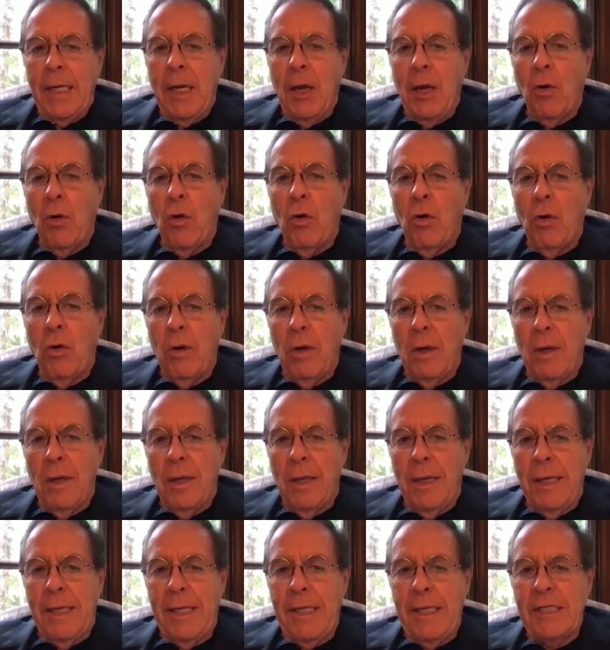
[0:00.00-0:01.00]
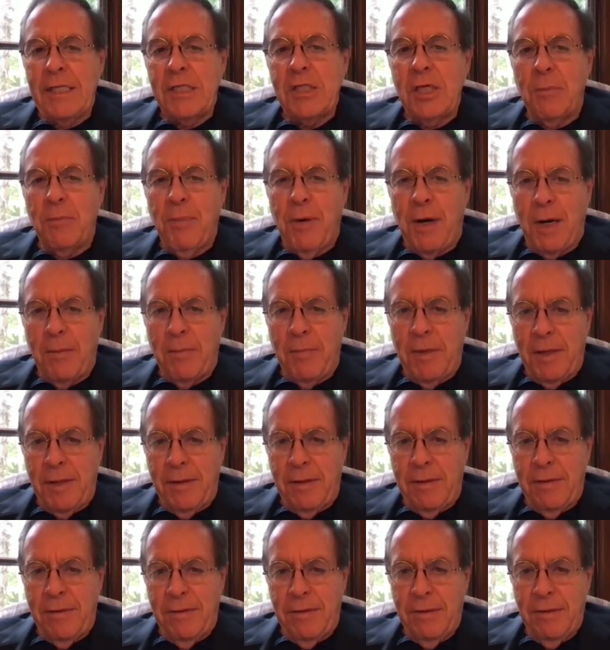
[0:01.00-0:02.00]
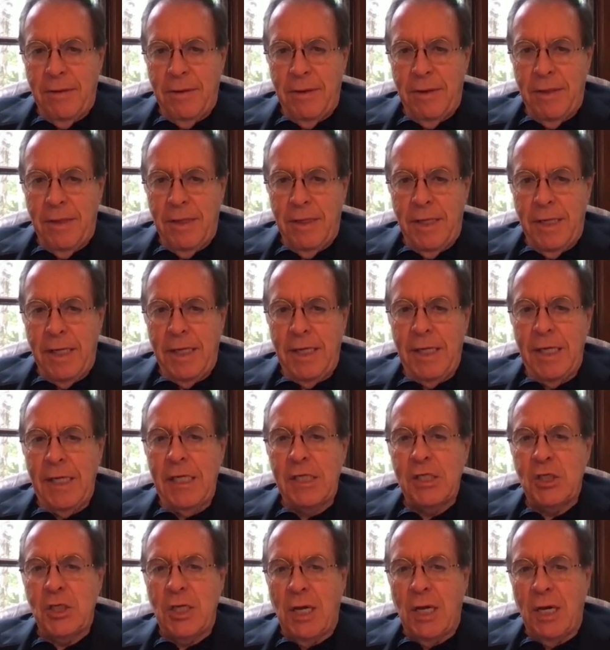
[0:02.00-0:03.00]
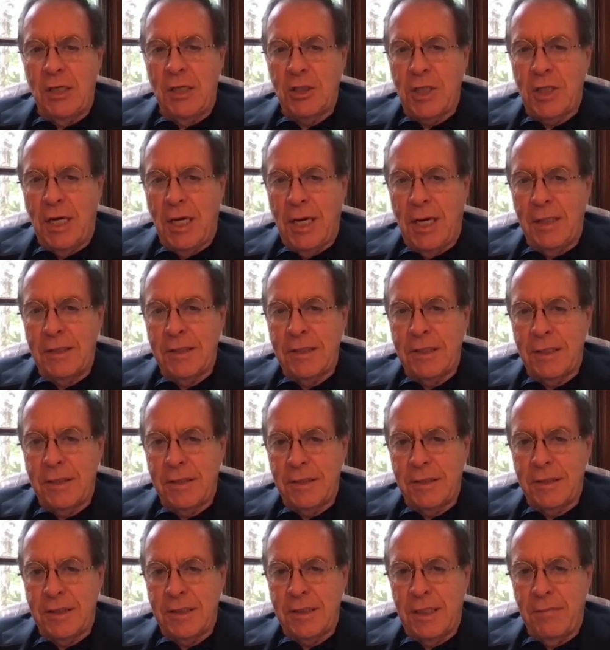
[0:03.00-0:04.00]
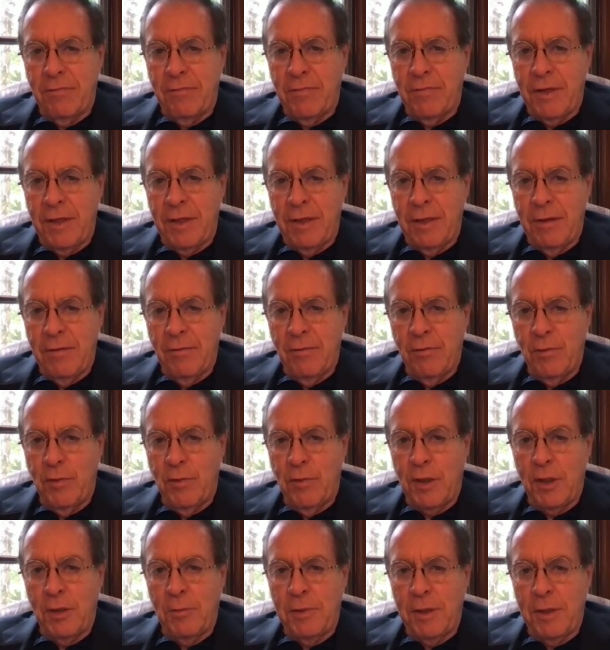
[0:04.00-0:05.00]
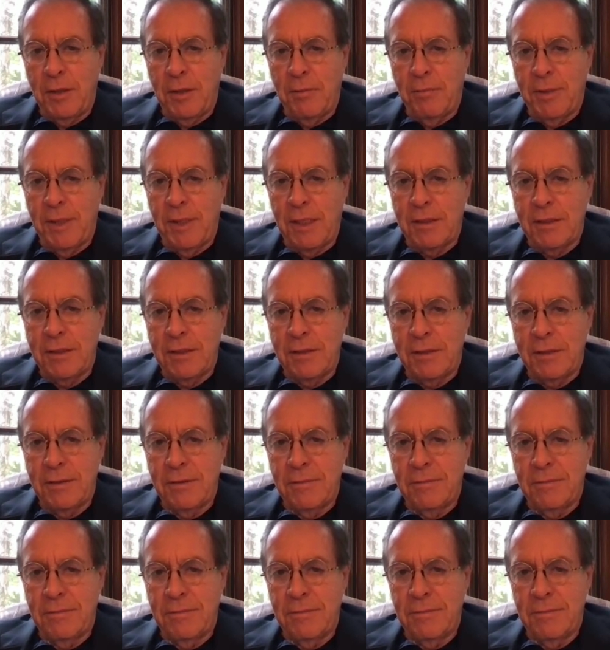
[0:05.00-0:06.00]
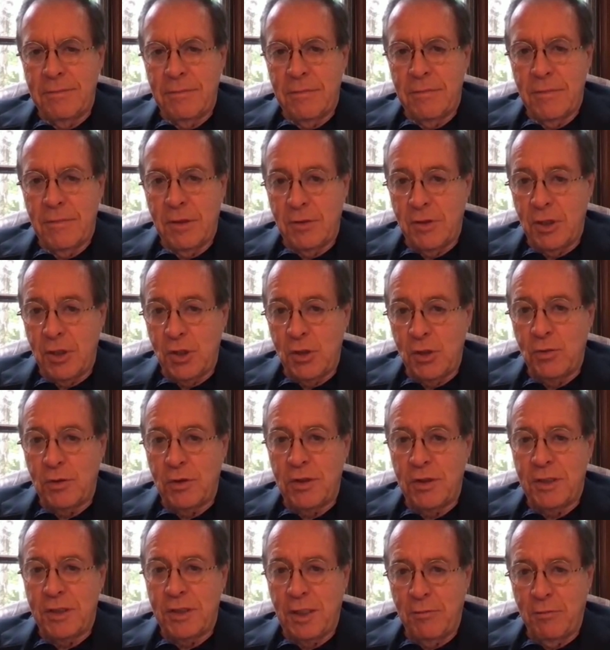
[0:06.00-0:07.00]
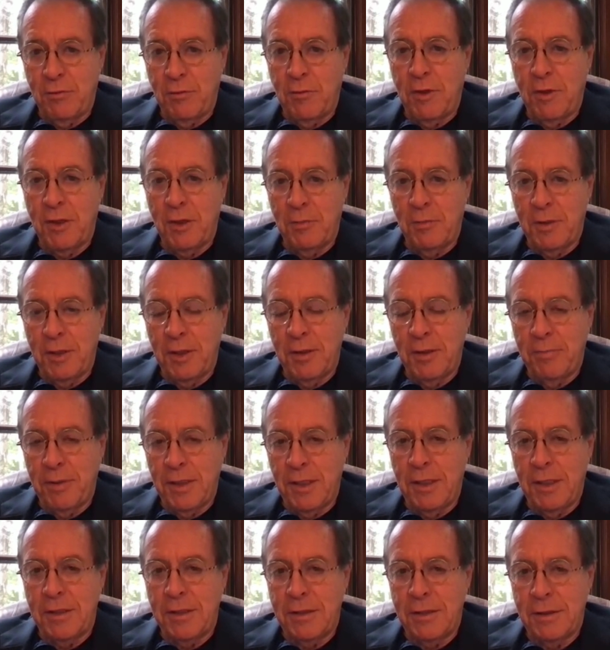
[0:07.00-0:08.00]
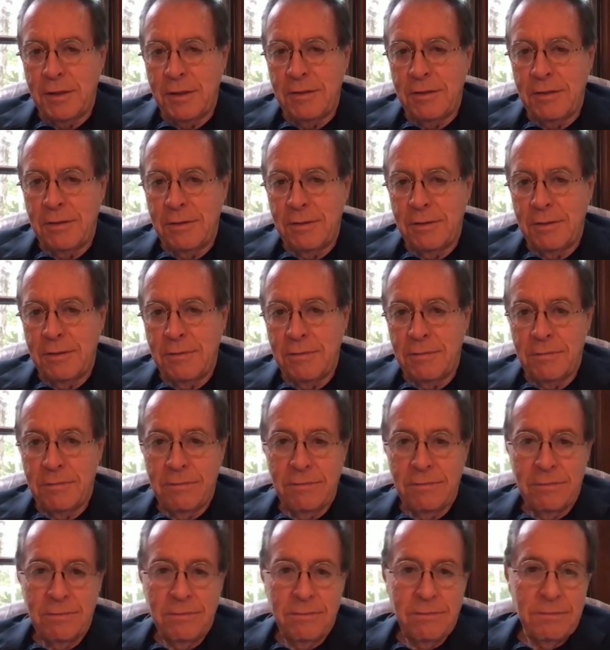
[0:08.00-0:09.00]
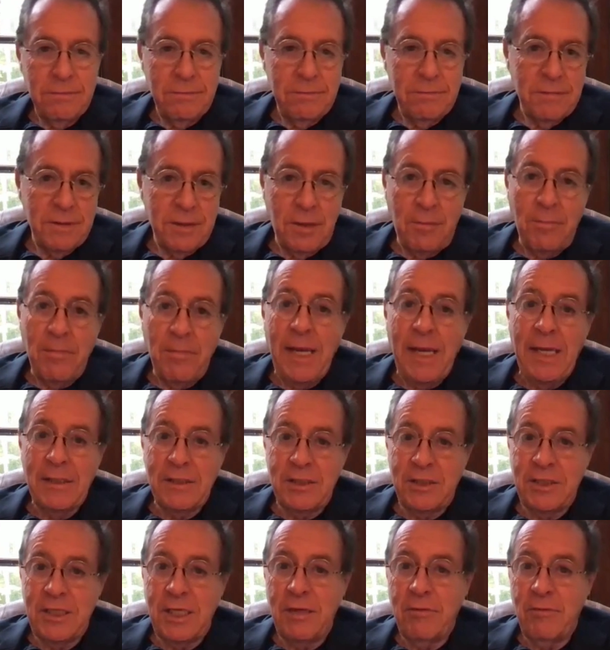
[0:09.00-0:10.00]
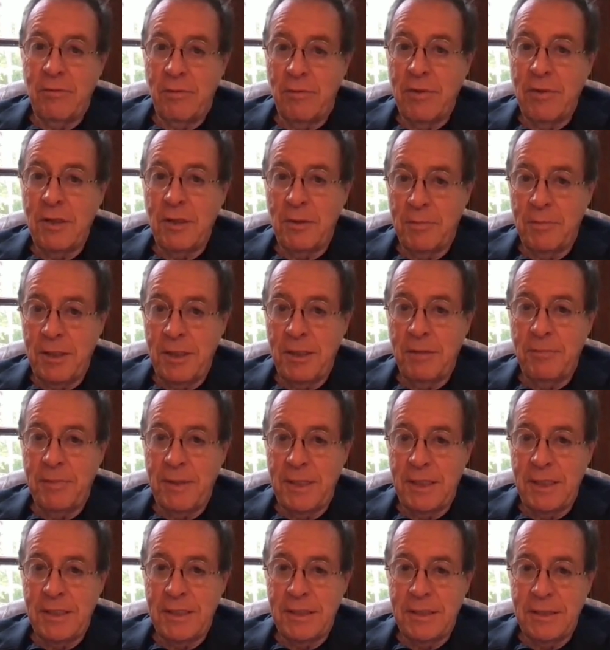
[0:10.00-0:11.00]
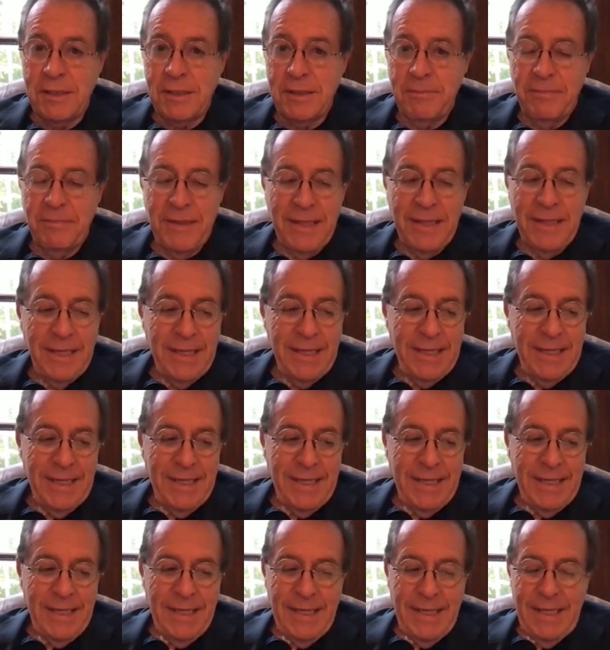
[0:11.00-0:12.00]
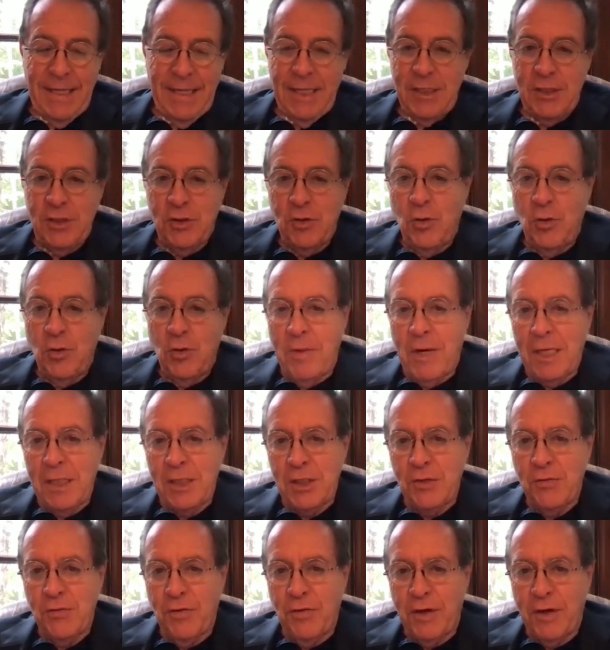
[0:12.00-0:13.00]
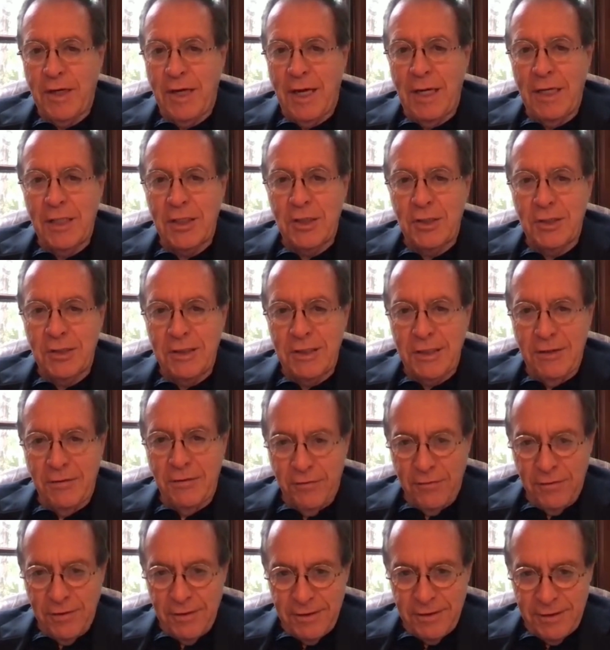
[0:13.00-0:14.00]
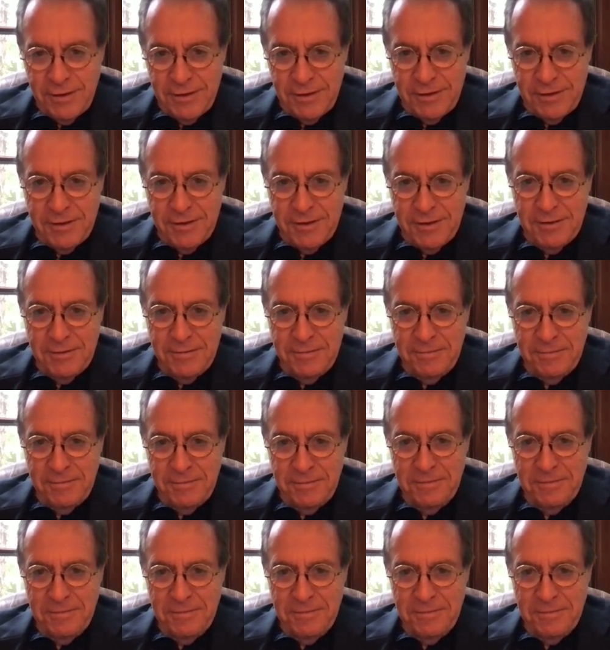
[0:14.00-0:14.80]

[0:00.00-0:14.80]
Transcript: They all, each department in each culture answered the same way. We want to be the best. The dishwasher said, We want to be the best. The maid said, We want to be the best. So much for cultural differences.